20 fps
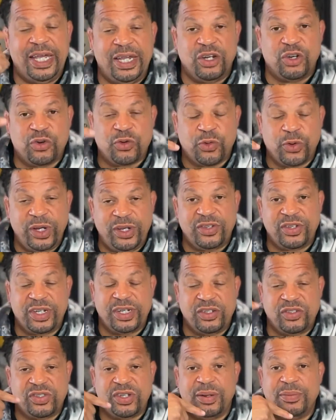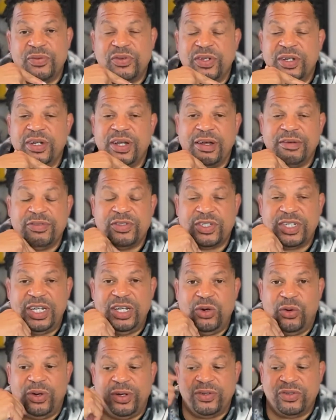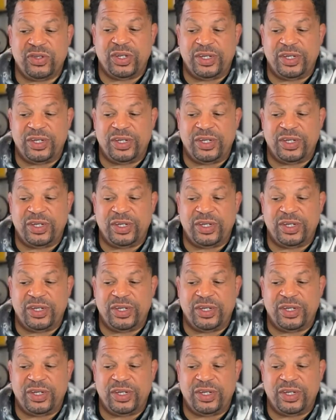increased consumption of seed oils.